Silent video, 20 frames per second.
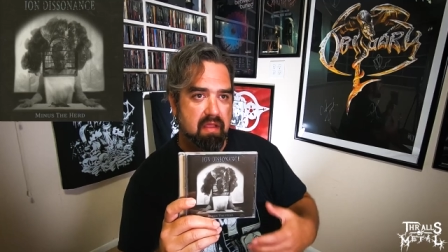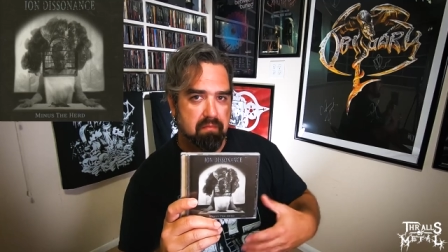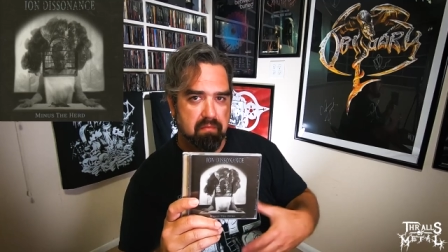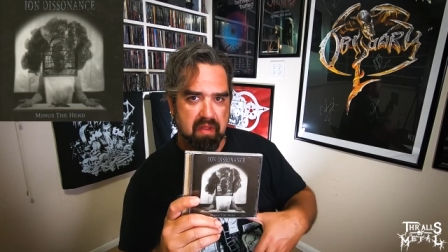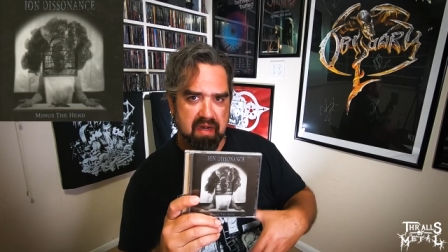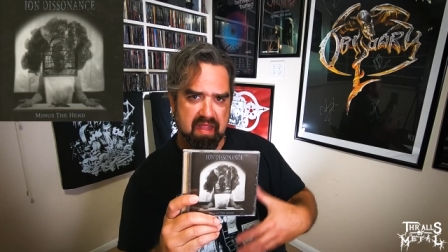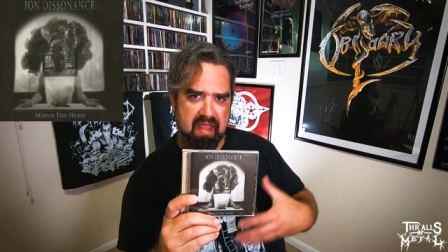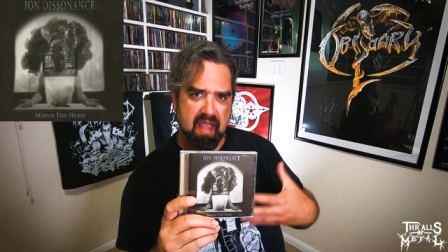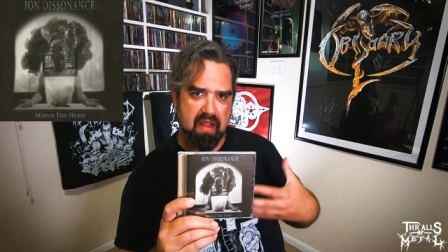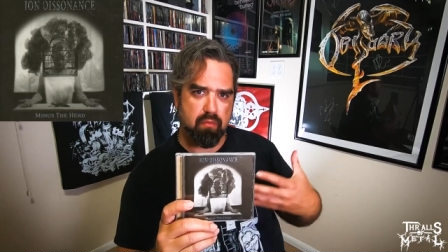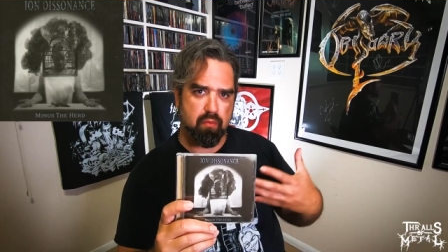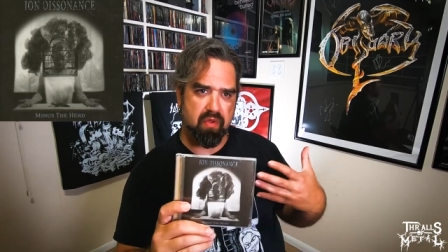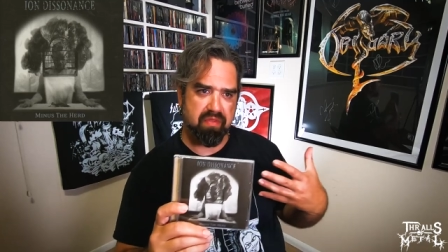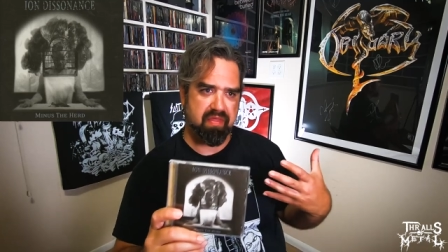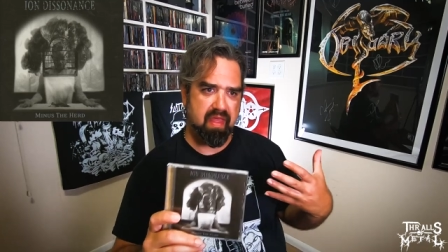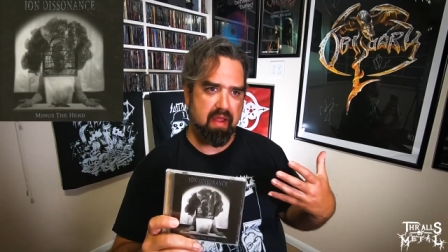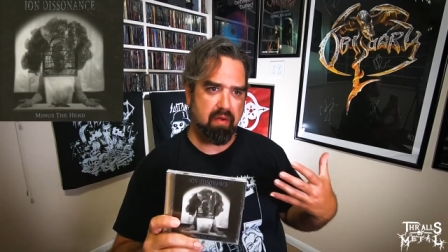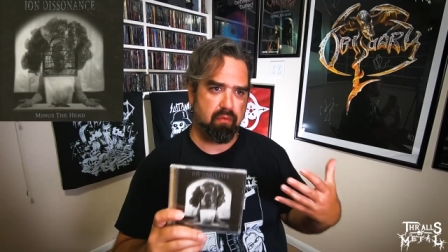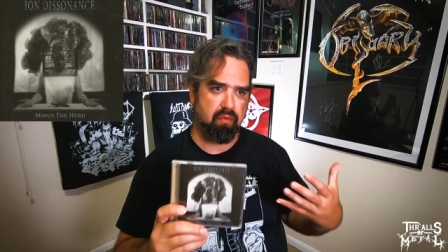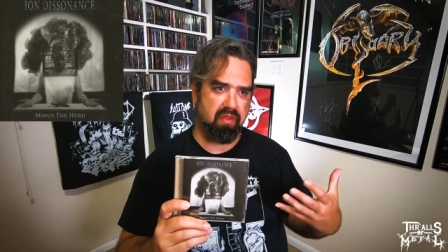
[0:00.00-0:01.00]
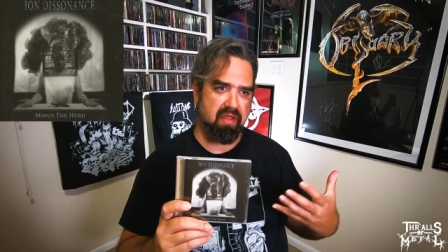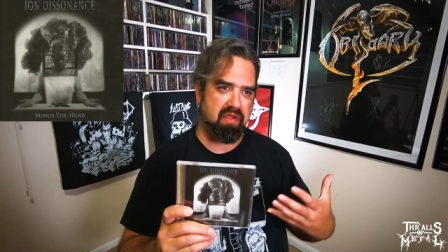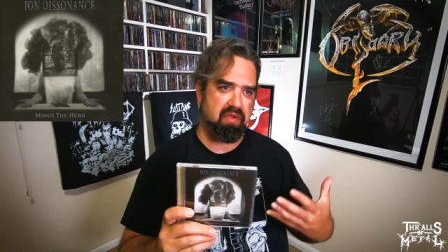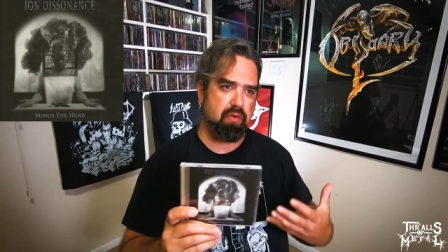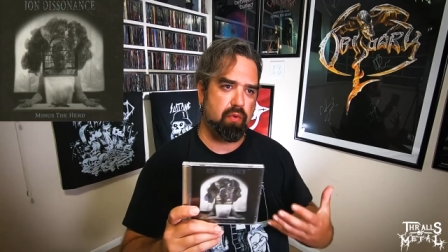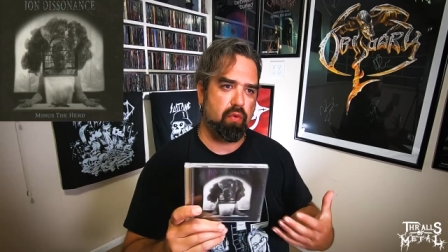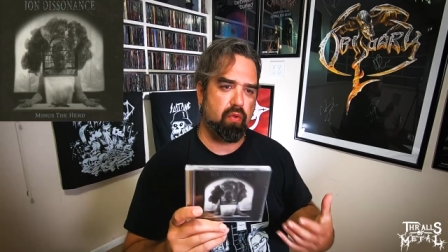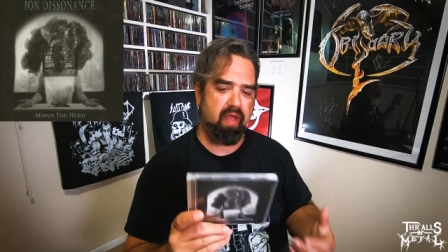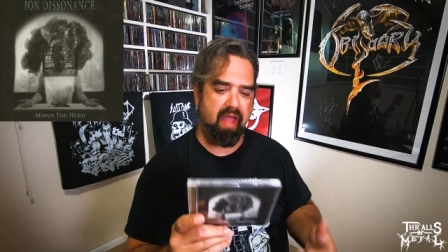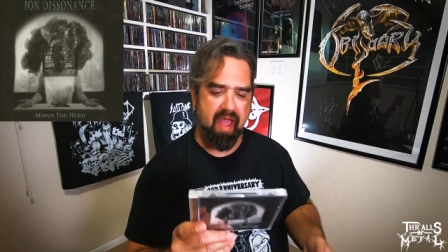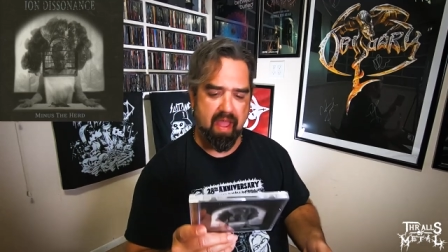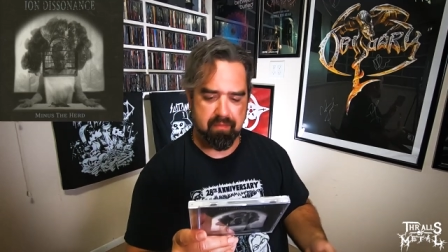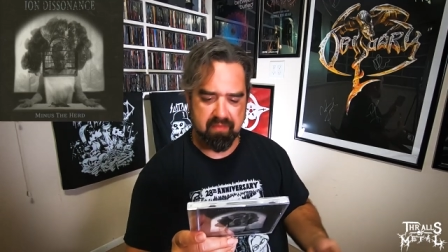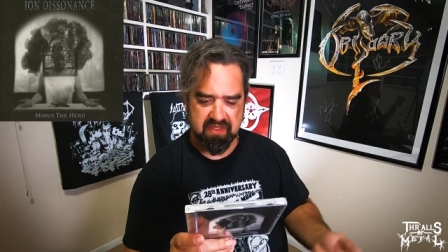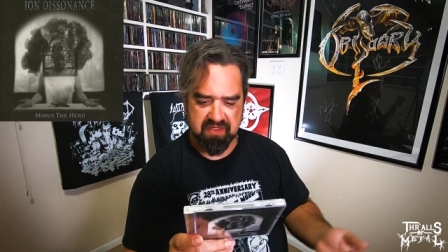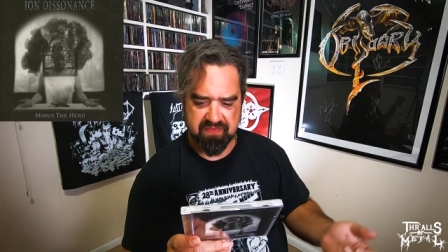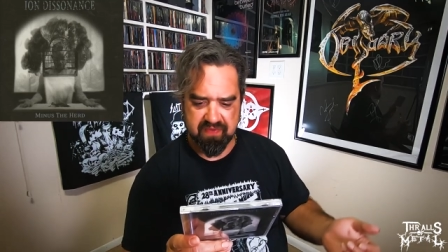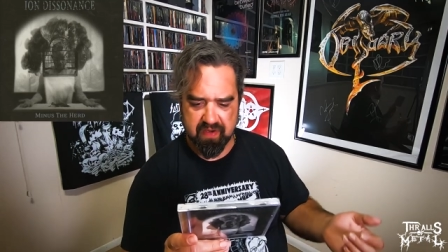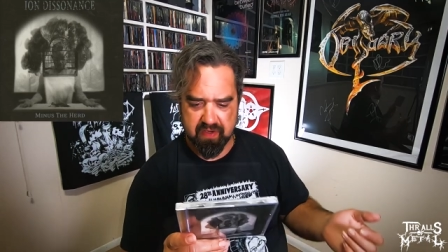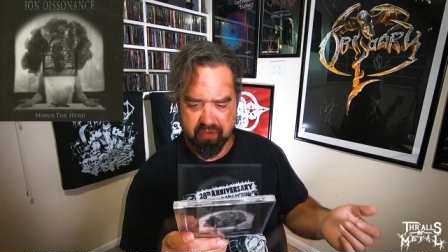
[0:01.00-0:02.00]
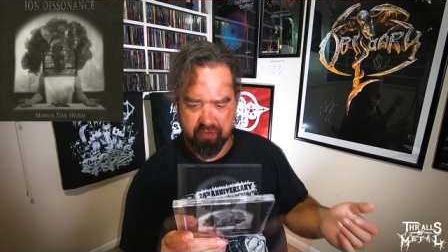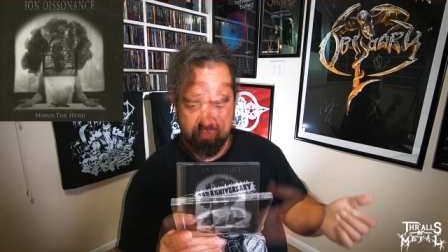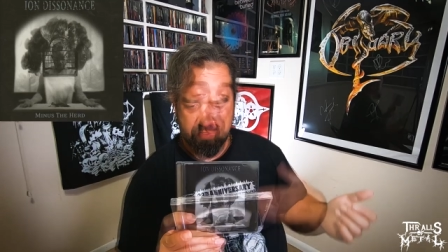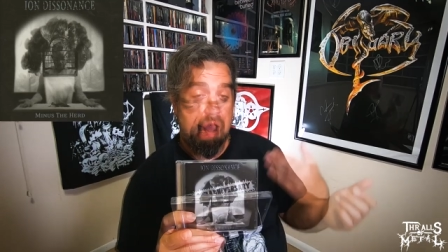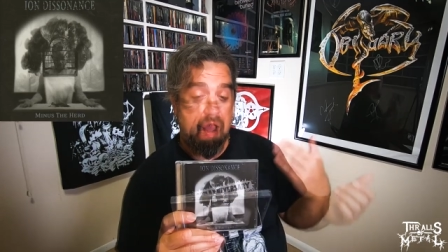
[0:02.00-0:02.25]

but again, with that really cool atmosphere.